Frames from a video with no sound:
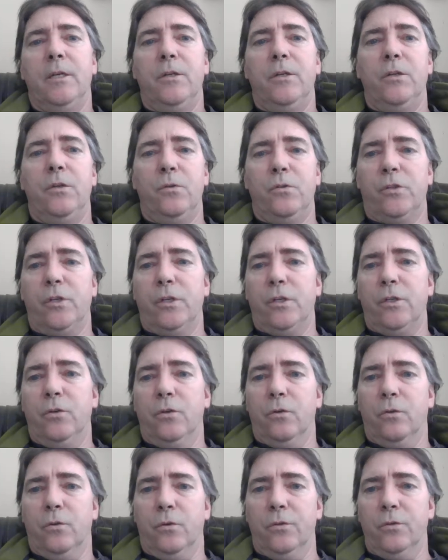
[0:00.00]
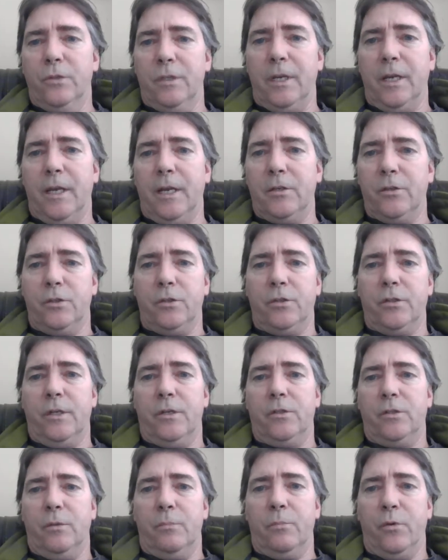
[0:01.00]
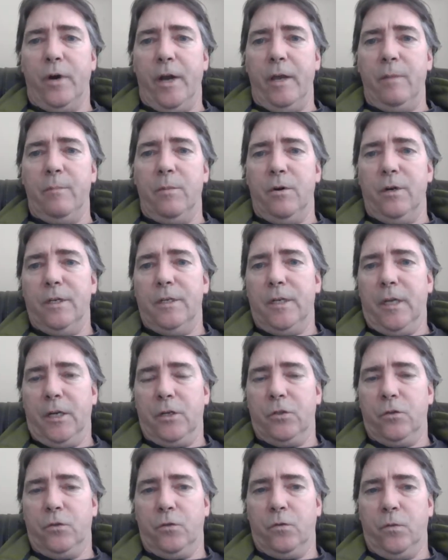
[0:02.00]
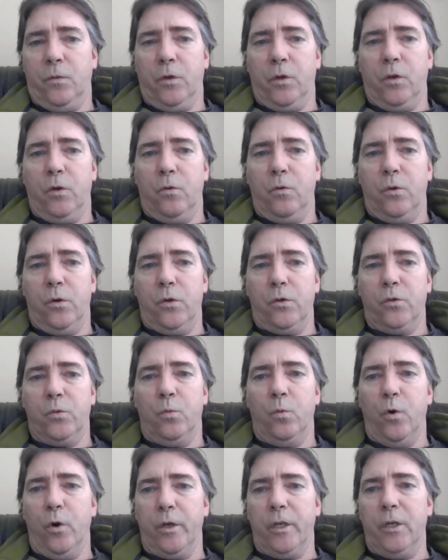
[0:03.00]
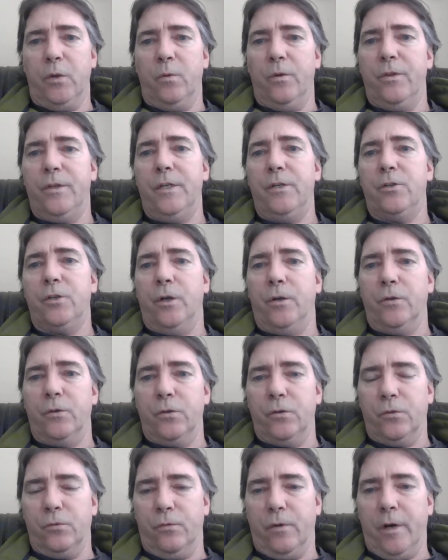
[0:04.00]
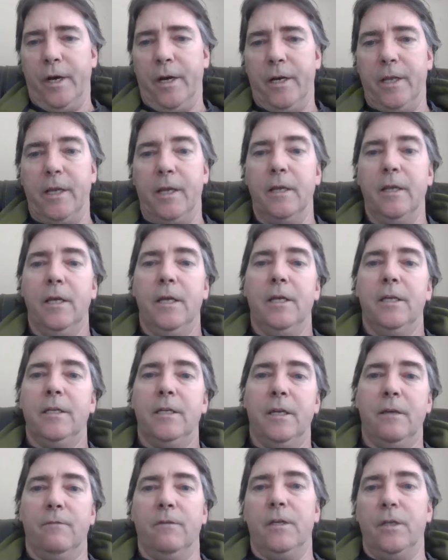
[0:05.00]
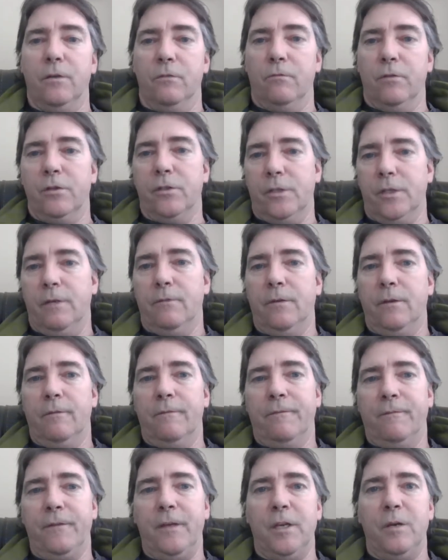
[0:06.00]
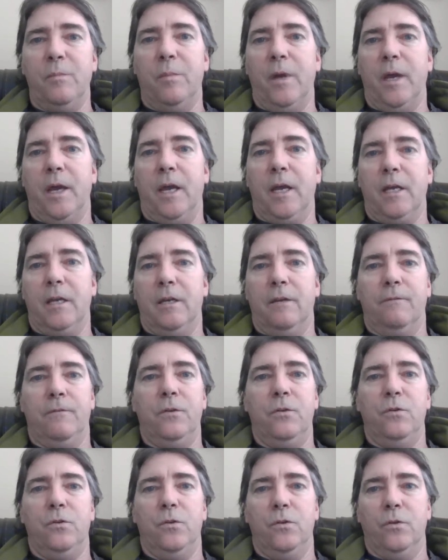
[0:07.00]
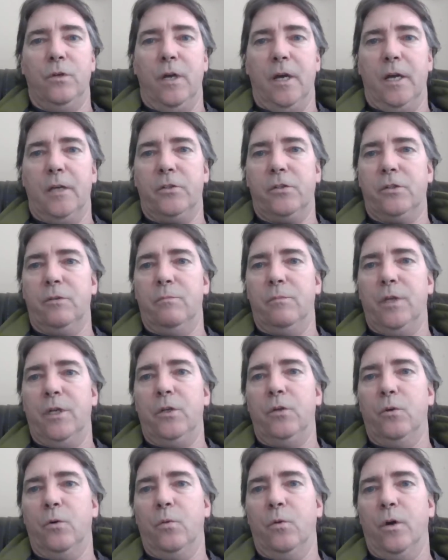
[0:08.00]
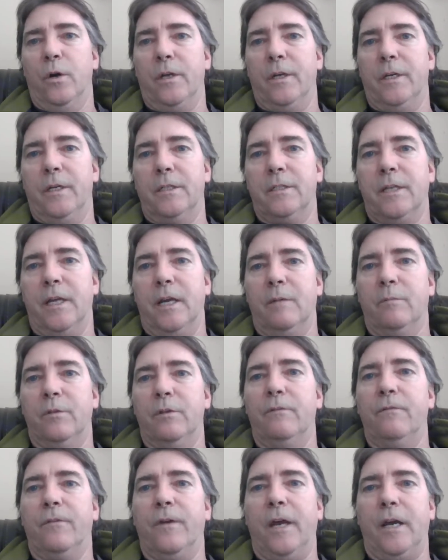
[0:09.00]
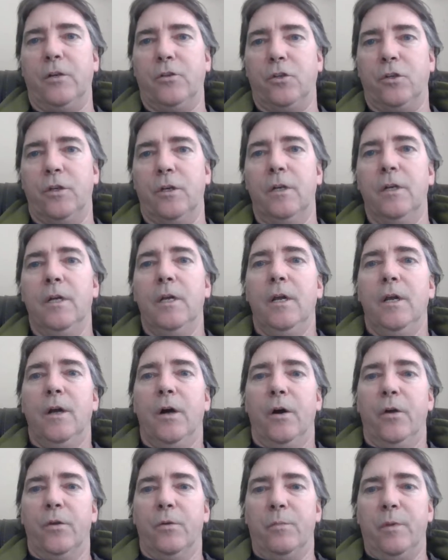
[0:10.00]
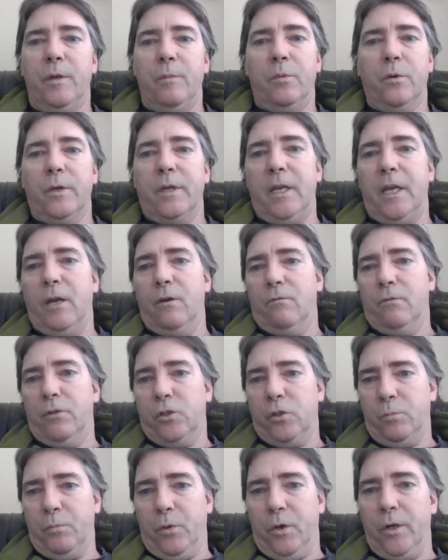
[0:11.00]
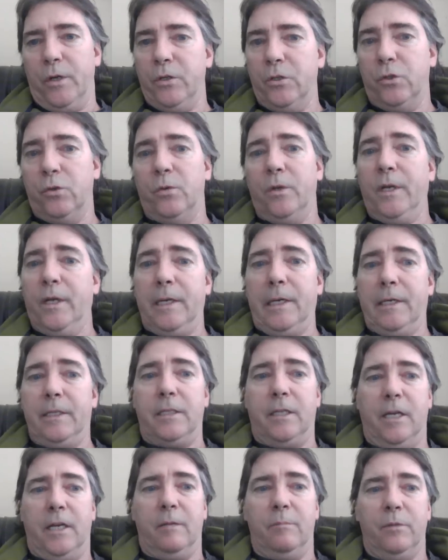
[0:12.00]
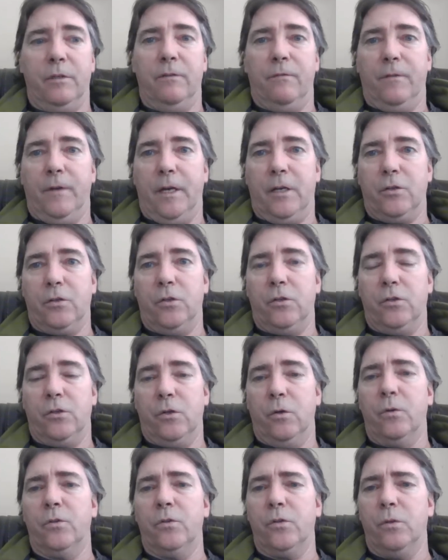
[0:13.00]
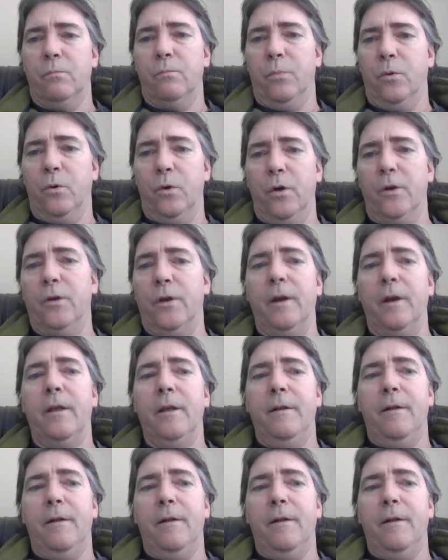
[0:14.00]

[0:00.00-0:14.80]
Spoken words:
using your own texts as the primary texts for the course, working with each other's writing, giving and receiving feedback. If you do not submit your work in a timely fashion, other people can't respond to it in a timely fashion. So it's important